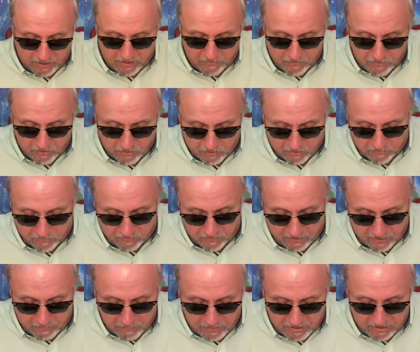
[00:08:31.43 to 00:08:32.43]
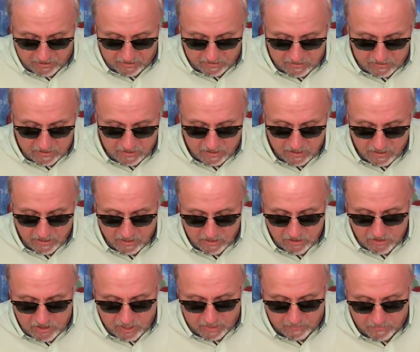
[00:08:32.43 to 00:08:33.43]
If you go to Philippians
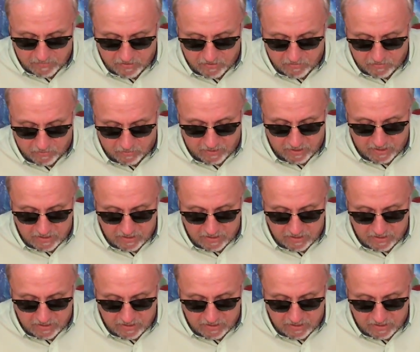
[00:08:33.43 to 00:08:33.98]
chapter 3,